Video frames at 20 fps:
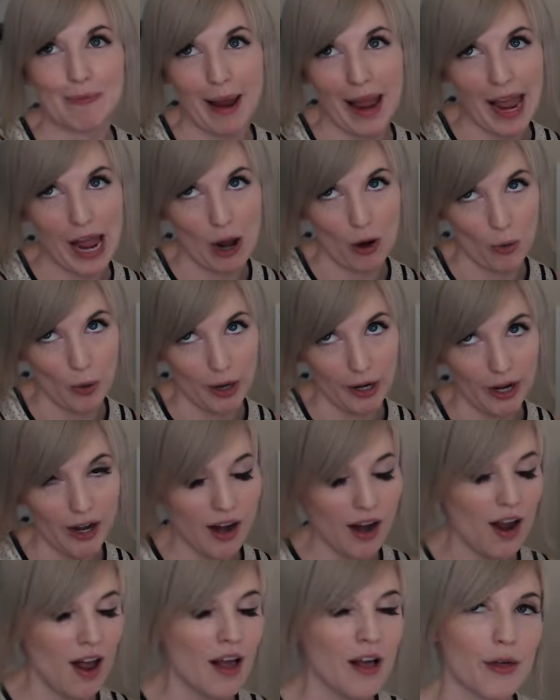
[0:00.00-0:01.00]
power
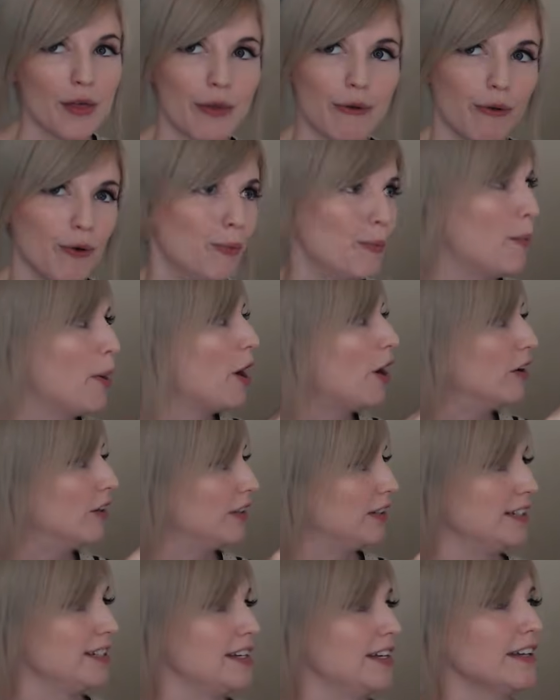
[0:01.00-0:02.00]
through
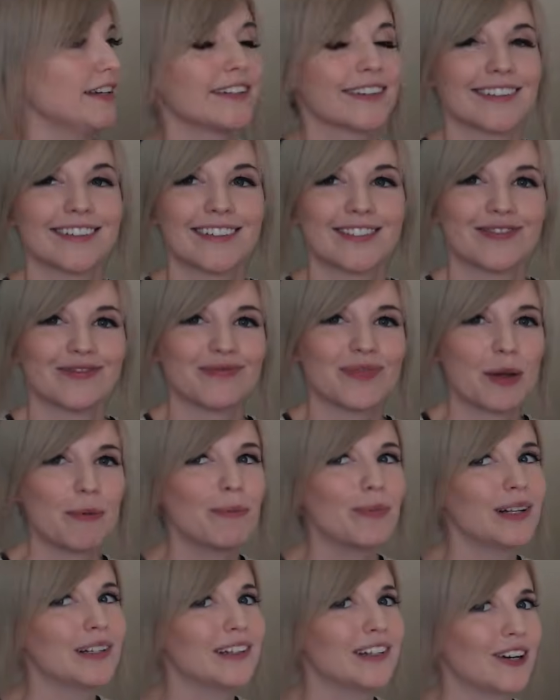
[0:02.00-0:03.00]
politics
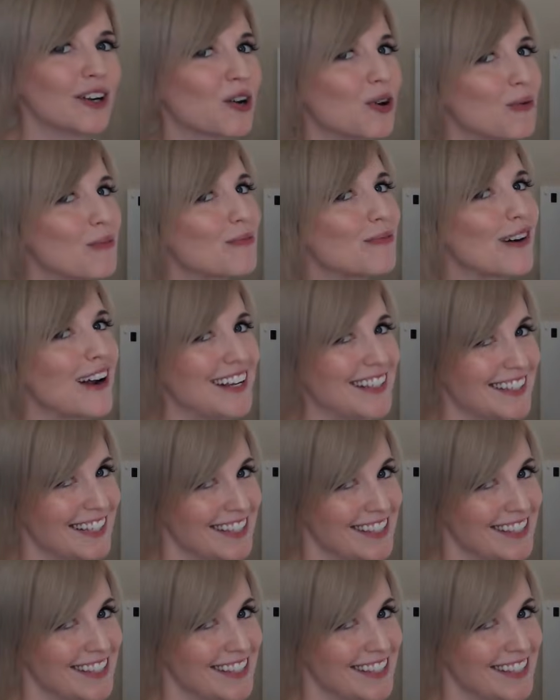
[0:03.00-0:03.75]
and political presence.